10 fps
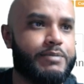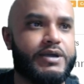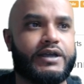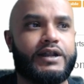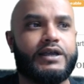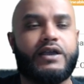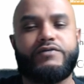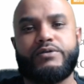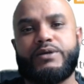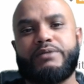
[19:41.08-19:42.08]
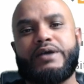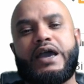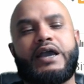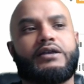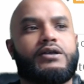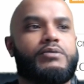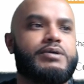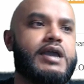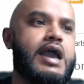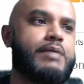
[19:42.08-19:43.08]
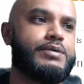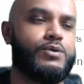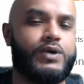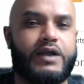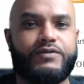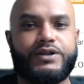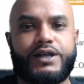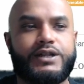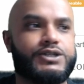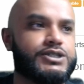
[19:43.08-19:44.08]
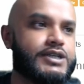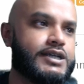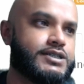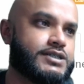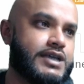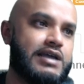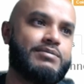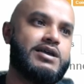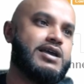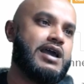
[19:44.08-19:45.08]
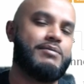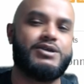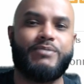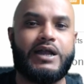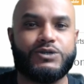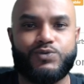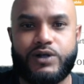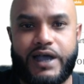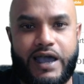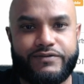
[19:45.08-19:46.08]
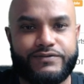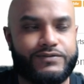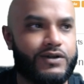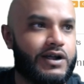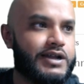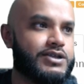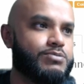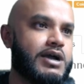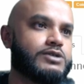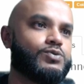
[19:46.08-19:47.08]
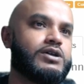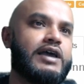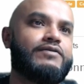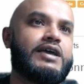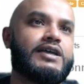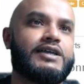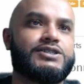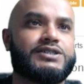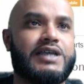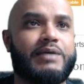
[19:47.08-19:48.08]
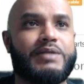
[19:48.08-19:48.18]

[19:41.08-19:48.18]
Bitconnect gave you your money back, be happy or whatever. They didn't just exit scam. I mean, you might as well have. All right. You might as well have exit scam.